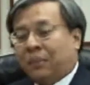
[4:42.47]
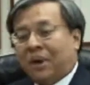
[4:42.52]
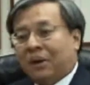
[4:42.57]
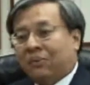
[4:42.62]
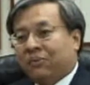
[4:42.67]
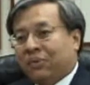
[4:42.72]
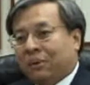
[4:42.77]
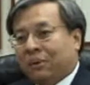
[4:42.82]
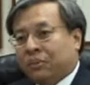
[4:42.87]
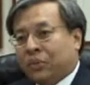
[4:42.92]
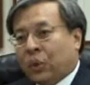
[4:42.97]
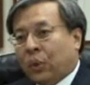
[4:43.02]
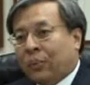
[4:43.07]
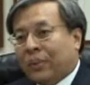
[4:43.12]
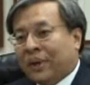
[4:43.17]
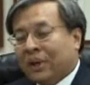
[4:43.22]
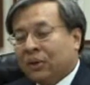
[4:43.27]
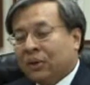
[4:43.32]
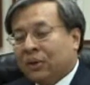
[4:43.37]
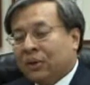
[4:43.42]
apart from
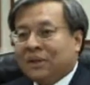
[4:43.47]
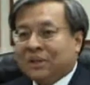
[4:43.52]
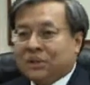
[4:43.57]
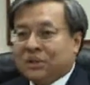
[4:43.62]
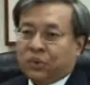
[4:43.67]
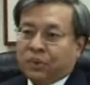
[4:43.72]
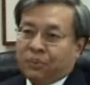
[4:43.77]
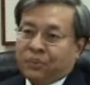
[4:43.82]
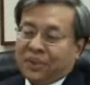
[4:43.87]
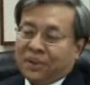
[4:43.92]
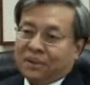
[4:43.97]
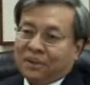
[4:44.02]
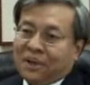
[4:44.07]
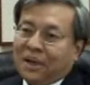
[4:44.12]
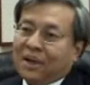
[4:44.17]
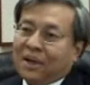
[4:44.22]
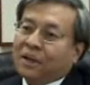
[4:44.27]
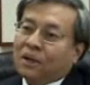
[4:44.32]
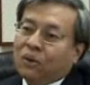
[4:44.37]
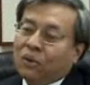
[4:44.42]
domain knowledge would be
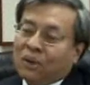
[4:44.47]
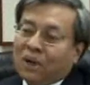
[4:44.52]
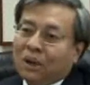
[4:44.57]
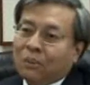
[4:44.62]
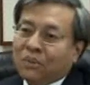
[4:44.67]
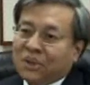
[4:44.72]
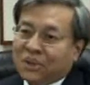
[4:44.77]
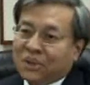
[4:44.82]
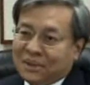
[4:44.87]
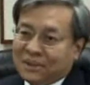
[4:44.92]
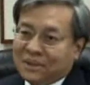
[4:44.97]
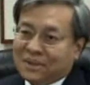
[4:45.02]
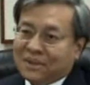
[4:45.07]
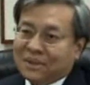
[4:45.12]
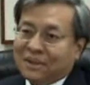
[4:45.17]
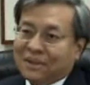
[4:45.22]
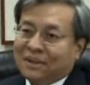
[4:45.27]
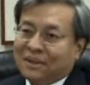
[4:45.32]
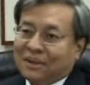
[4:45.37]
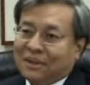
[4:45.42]
technical
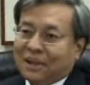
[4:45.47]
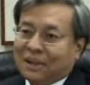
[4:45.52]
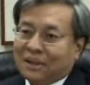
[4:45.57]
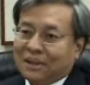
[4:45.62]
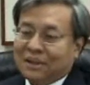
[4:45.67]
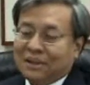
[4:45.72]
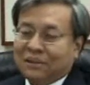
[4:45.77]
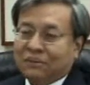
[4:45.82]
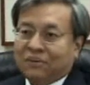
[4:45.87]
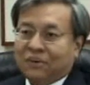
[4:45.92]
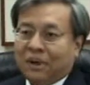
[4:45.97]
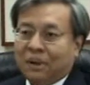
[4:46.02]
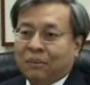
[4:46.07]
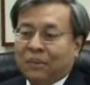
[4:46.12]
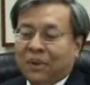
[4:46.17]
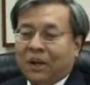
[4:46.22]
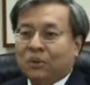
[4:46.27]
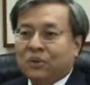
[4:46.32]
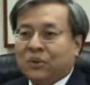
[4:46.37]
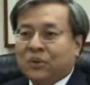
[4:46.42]
competency. Like if
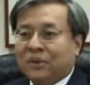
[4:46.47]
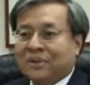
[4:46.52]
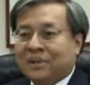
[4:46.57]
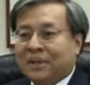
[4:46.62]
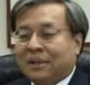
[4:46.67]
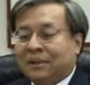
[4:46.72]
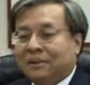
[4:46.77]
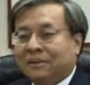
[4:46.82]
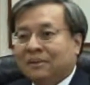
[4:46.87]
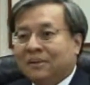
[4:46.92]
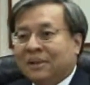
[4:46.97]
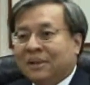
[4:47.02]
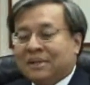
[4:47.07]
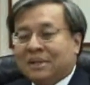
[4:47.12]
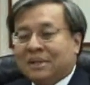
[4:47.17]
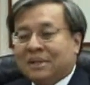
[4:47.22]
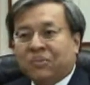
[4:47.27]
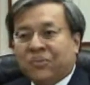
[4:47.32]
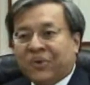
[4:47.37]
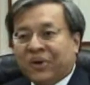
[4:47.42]
I'm outsourcing
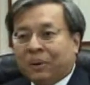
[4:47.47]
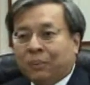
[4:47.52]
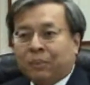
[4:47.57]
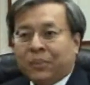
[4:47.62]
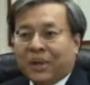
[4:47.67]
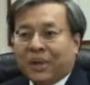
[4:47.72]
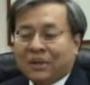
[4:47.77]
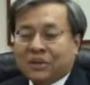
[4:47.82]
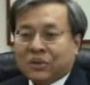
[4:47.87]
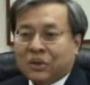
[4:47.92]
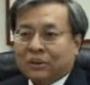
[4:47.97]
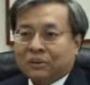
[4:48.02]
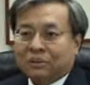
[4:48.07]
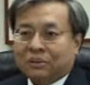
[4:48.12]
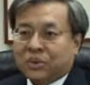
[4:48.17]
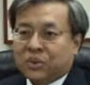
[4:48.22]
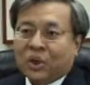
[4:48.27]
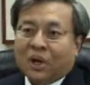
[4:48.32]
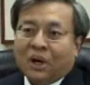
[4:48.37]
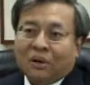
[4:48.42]
something based
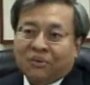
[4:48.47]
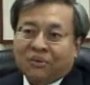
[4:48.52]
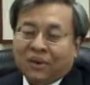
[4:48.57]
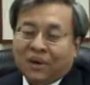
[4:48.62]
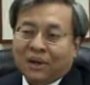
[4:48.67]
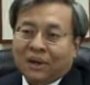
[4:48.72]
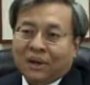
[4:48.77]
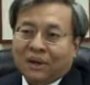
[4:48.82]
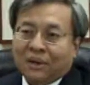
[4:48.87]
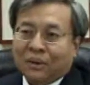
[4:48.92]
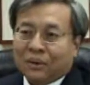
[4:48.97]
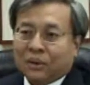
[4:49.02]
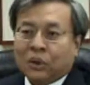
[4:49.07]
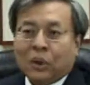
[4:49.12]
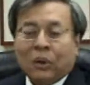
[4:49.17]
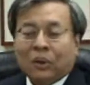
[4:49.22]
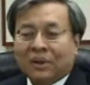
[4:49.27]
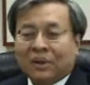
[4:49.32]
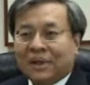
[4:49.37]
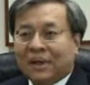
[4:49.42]
on Java or
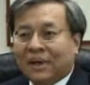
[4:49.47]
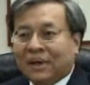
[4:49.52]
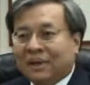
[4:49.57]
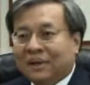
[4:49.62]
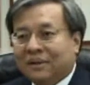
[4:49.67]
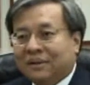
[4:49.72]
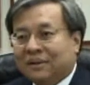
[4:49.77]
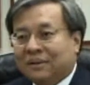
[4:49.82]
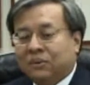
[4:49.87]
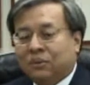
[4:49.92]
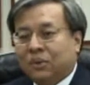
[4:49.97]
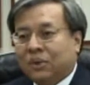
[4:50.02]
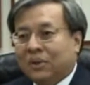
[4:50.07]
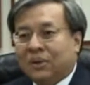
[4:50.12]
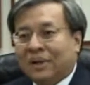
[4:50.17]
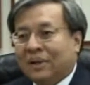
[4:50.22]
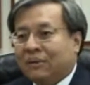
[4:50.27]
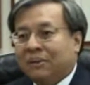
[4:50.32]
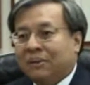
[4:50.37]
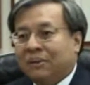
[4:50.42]
.NET or
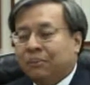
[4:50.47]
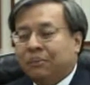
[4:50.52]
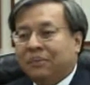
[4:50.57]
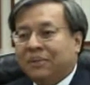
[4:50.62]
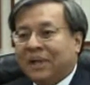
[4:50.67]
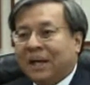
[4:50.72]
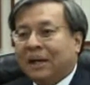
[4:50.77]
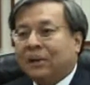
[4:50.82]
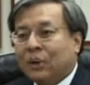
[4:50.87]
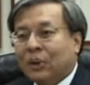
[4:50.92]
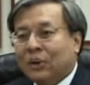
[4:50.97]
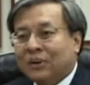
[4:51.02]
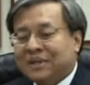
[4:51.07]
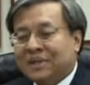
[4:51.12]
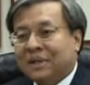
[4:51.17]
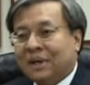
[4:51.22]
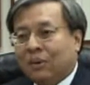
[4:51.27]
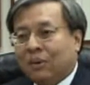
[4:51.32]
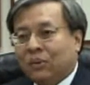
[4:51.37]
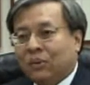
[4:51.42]
whatever
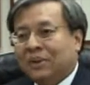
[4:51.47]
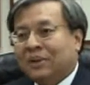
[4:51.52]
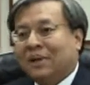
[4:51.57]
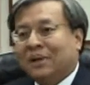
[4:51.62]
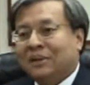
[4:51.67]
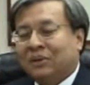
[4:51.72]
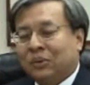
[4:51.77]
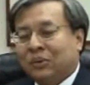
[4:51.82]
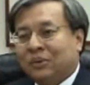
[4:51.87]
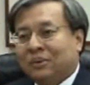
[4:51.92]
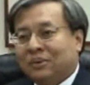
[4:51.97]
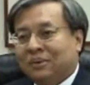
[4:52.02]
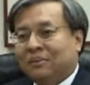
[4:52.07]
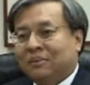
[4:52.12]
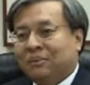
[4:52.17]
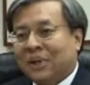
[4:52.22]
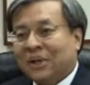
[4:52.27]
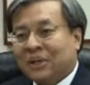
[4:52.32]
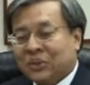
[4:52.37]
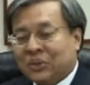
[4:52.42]
technology, I would like to
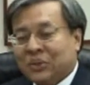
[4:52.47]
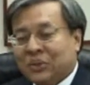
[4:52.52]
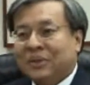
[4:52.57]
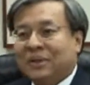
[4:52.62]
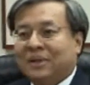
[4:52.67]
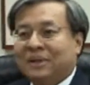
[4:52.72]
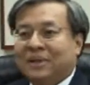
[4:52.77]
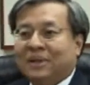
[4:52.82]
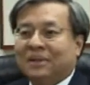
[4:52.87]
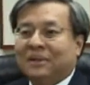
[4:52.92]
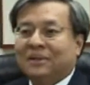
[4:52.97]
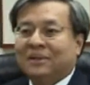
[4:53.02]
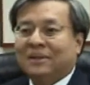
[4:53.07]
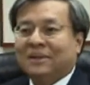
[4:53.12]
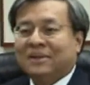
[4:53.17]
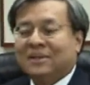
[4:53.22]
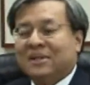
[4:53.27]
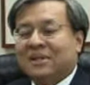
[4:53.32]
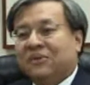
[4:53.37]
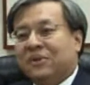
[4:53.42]
make sure that
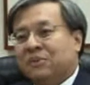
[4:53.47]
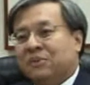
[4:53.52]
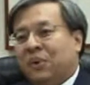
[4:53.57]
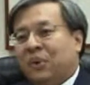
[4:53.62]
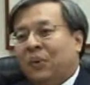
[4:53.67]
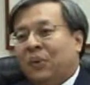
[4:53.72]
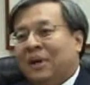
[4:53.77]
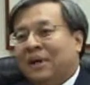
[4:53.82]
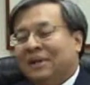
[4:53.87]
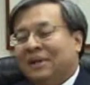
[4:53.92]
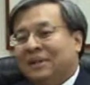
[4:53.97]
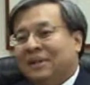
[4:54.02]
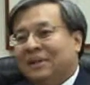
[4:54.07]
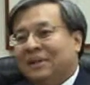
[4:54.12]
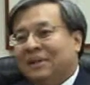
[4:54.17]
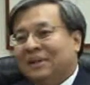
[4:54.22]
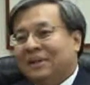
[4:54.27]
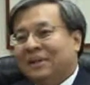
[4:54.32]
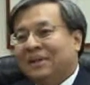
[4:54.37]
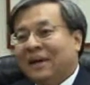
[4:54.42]
the service
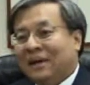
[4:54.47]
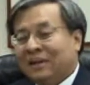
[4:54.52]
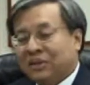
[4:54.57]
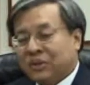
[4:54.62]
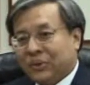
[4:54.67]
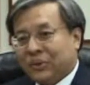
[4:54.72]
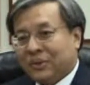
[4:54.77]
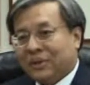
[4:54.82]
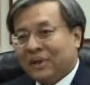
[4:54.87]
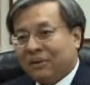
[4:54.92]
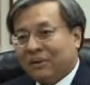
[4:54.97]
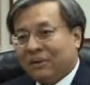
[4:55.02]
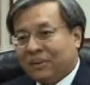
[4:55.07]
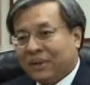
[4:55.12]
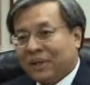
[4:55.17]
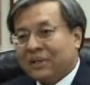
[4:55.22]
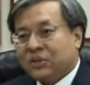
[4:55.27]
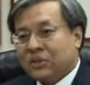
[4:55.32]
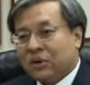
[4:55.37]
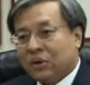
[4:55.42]
provider, they actually
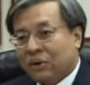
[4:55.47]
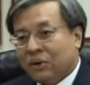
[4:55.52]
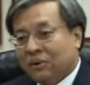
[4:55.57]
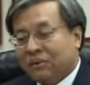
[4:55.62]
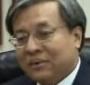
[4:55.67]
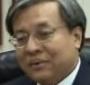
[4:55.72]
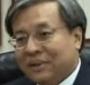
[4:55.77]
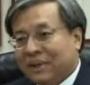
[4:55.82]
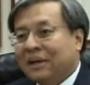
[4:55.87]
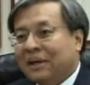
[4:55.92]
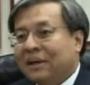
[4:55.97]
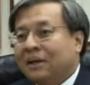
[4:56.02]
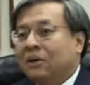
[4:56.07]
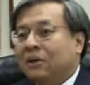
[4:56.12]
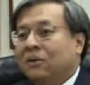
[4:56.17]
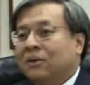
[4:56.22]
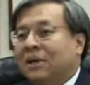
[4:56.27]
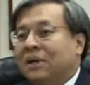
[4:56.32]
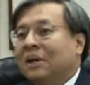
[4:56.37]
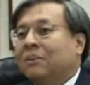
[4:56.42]
have that sort of
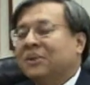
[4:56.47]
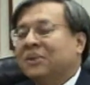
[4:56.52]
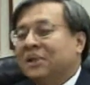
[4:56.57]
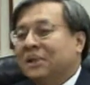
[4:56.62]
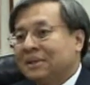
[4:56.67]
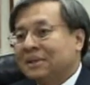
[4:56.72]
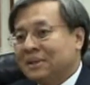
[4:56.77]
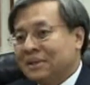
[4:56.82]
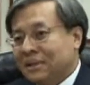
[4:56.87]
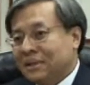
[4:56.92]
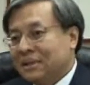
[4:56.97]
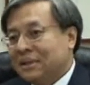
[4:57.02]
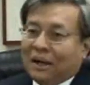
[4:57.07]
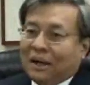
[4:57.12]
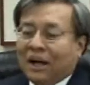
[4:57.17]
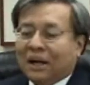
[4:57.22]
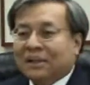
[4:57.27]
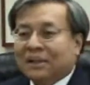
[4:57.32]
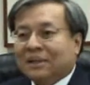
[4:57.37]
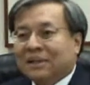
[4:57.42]
technical competency.
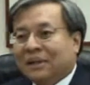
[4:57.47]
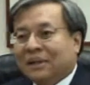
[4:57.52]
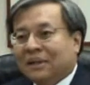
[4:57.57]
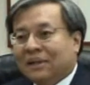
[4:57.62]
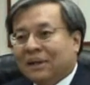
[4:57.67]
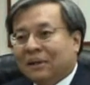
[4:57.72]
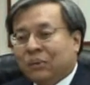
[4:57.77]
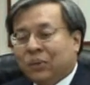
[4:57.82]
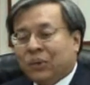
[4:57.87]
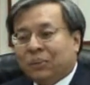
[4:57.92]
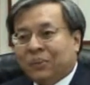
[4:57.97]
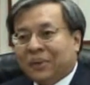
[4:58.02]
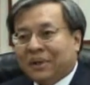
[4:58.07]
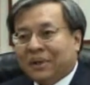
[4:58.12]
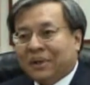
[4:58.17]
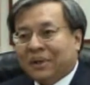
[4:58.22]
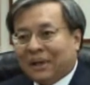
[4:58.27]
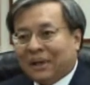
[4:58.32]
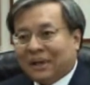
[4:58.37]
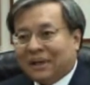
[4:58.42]
Other than that would
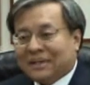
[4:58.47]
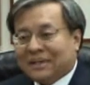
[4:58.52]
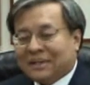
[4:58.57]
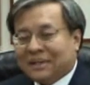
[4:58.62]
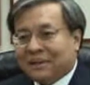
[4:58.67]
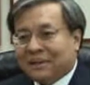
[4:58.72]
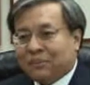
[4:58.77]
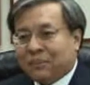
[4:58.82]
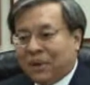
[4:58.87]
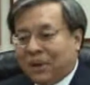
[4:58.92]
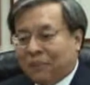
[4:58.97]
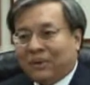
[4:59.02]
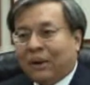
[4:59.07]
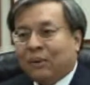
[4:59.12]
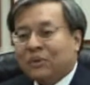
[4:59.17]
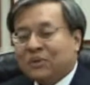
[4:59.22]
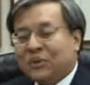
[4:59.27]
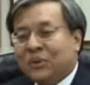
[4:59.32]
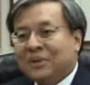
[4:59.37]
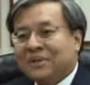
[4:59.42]
be, like I say,
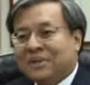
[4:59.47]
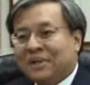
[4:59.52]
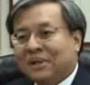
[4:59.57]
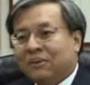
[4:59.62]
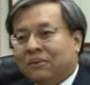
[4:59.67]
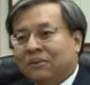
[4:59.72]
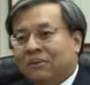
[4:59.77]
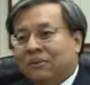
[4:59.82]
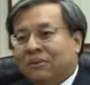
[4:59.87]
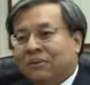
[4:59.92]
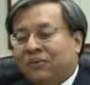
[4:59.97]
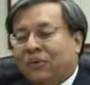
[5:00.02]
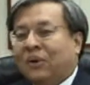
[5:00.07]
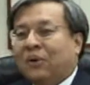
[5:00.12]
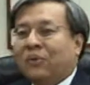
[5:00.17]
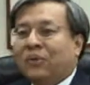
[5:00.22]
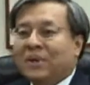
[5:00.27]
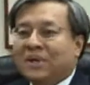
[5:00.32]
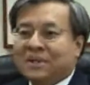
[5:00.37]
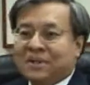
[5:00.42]
outsourcing
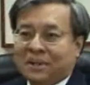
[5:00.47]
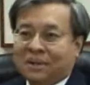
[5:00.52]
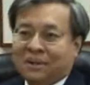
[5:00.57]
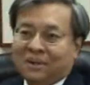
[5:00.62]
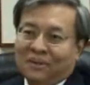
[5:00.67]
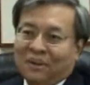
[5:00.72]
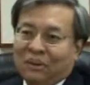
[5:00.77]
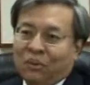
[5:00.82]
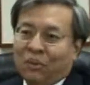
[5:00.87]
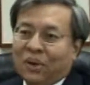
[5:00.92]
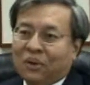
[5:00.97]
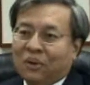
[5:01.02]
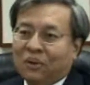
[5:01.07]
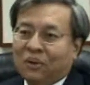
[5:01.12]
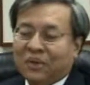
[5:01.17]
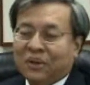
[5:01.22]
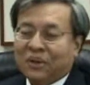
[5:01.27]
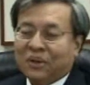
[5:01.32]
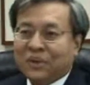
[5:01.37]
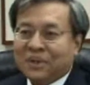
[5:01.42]
for reason. One
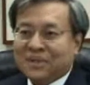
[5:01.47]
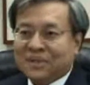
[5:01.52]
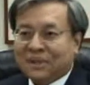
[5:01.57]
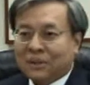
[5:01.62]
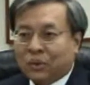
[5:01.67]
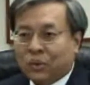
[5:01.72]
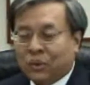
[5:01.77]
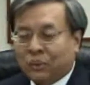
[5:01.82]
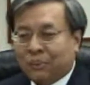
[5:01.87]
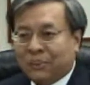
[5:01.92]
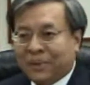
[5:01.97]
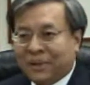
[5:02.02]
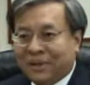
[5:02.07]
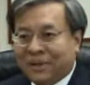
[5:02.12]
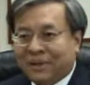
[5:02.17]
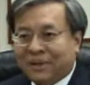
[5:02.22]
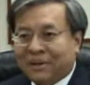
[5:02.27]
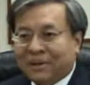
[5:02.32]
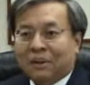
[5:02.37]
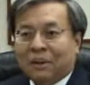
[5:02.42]
of the reason could
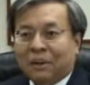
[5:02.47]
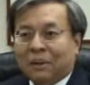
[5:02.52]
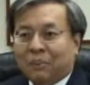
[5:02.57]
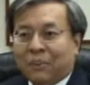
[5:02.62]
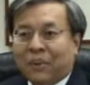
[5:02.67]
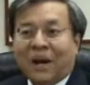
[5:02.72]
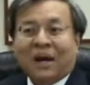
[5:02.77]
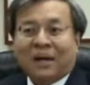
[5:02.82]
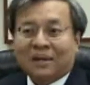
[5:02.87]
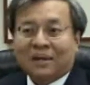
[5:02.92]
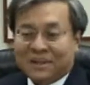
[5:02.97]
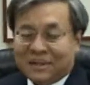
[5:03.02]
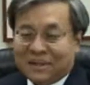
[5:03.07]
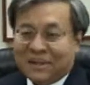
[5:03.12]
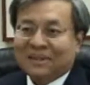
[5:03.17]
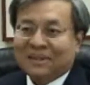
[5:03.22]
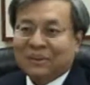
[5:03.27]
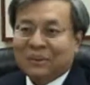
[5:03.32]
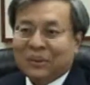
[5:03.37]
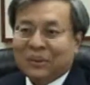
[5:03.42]
be price,